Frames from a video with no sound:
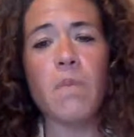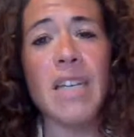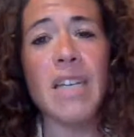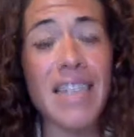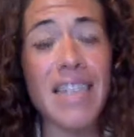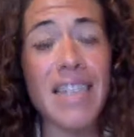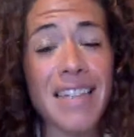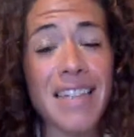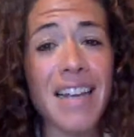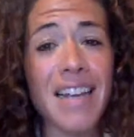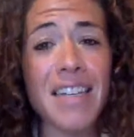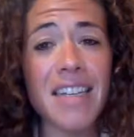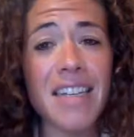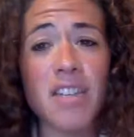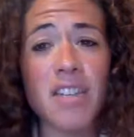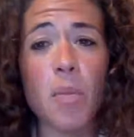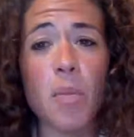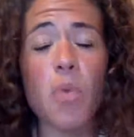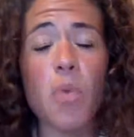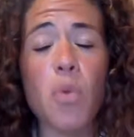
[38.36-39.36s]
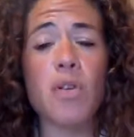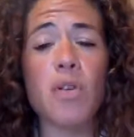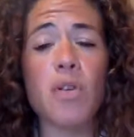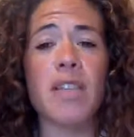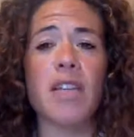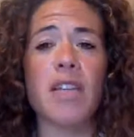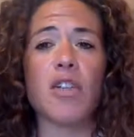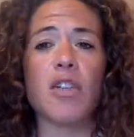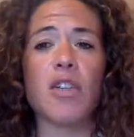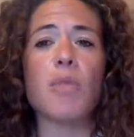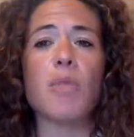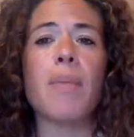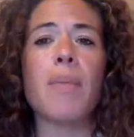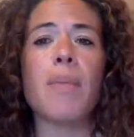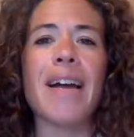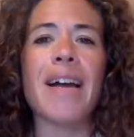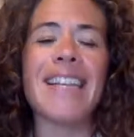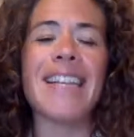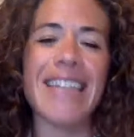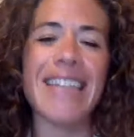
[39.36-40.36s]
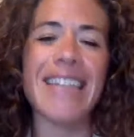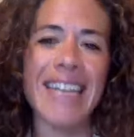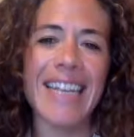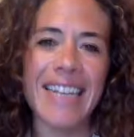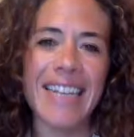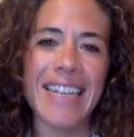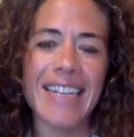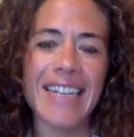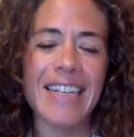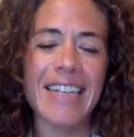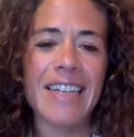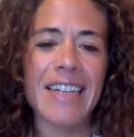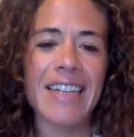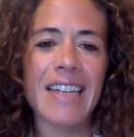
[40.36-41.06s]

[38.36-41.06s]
get any support that you might need.